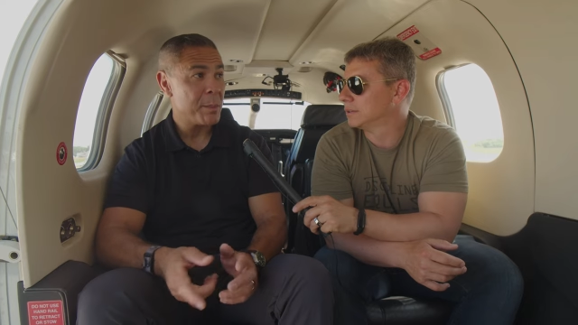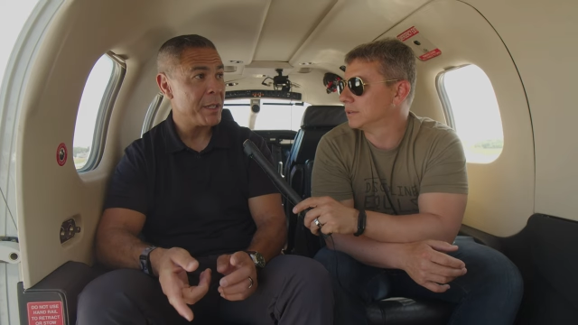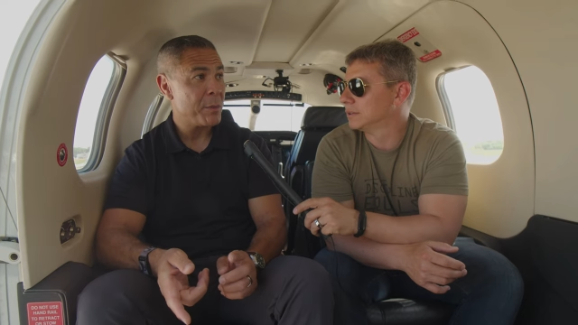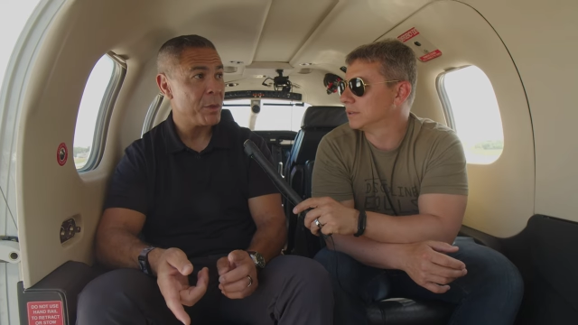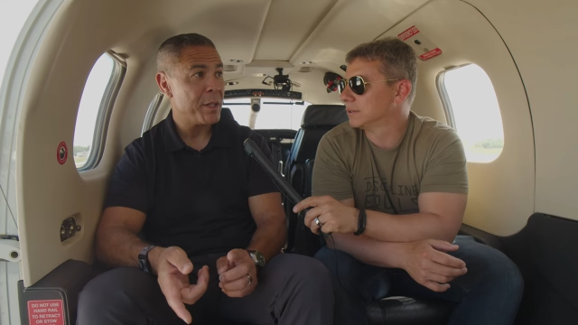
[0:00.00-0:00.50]

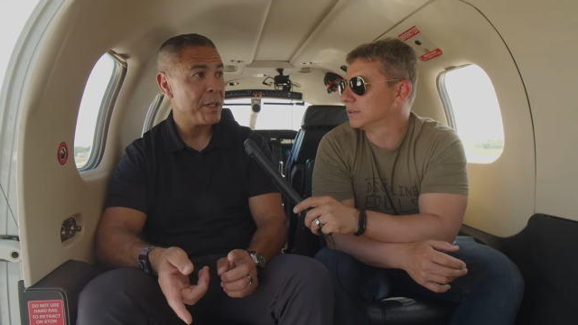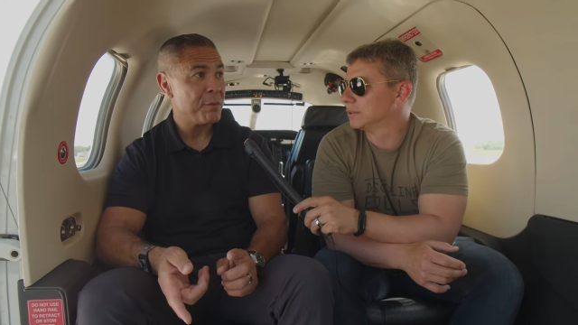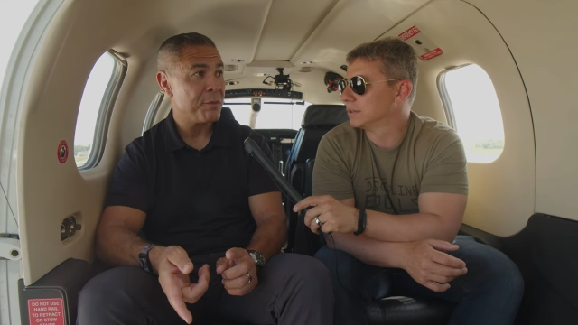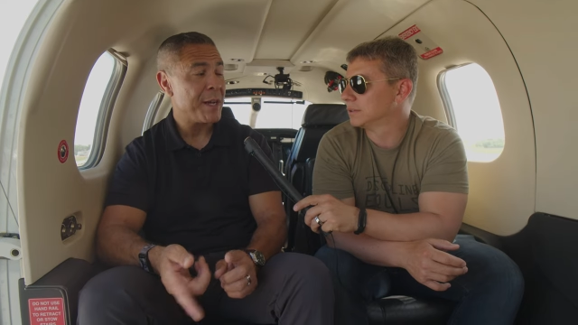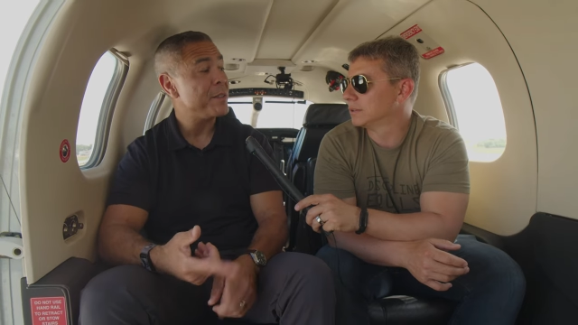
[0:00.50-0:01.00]
Speaker 1: somebody
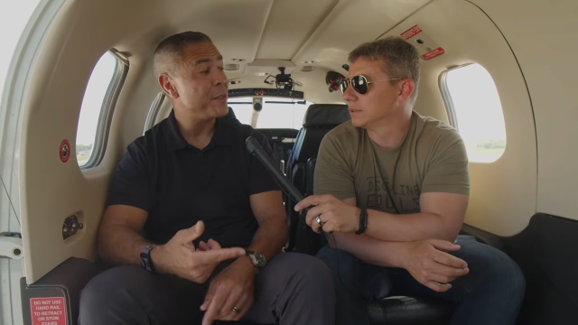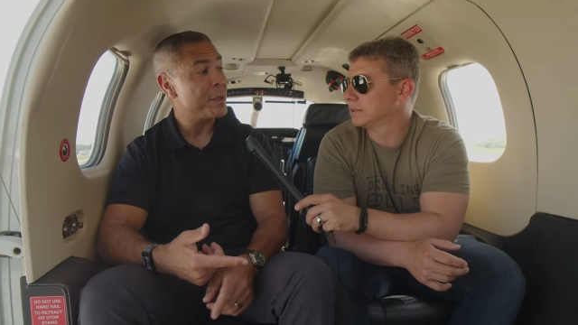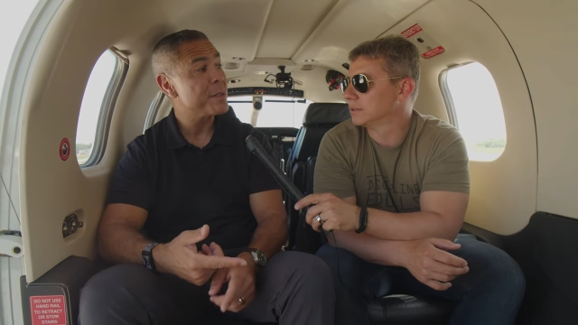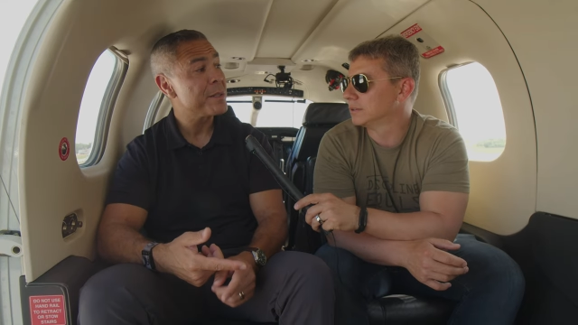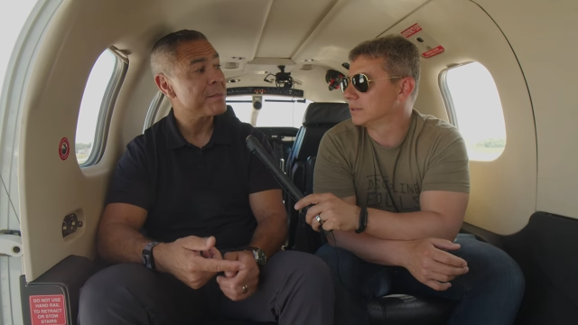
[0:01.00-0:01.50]
with five
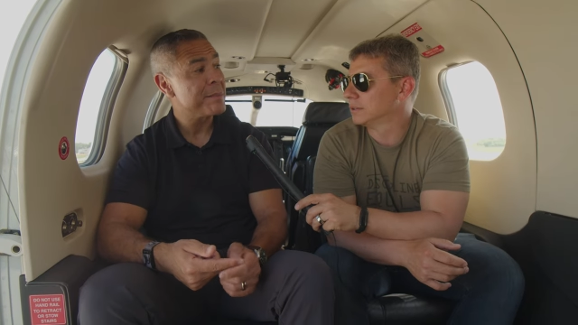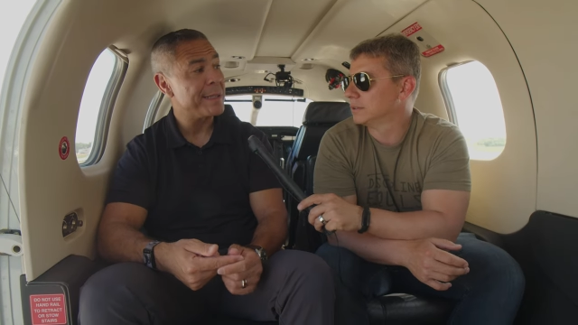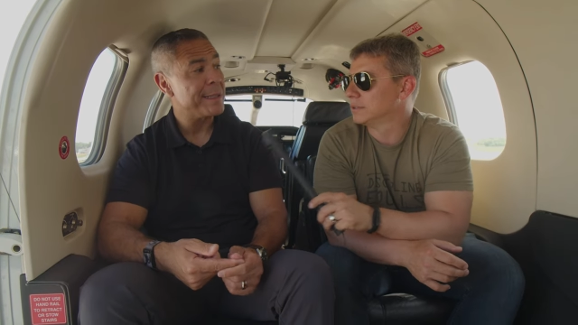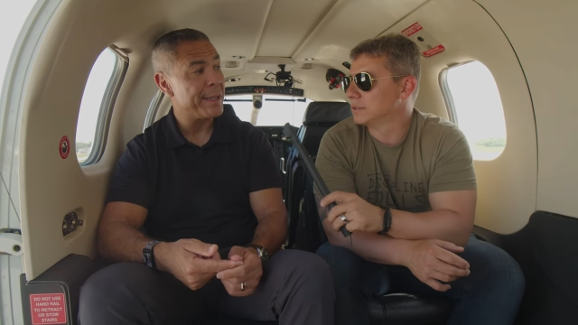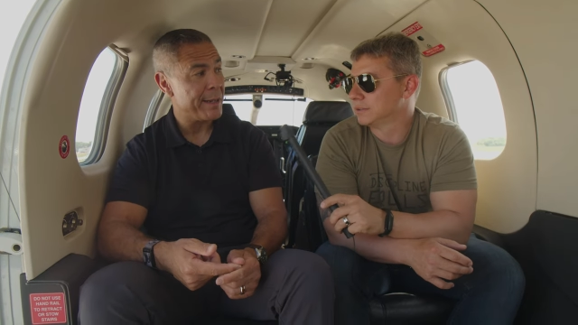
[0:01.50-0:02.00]
years
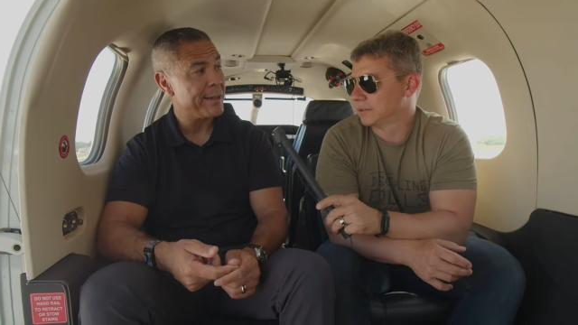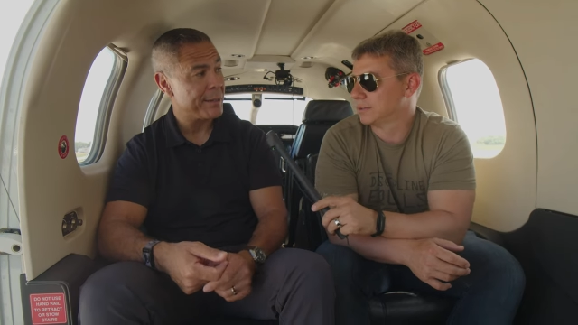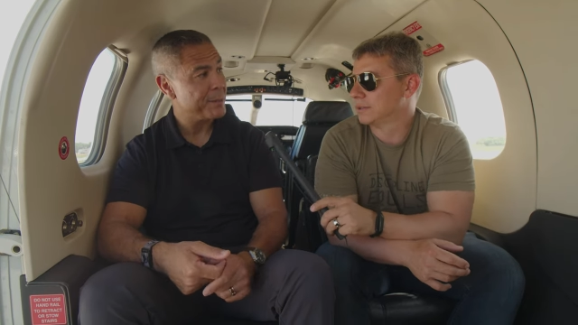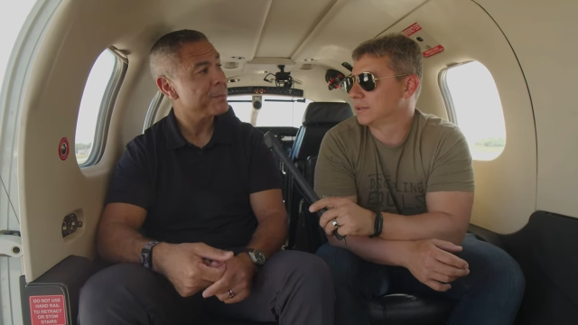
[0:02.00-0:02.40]
and they got hired.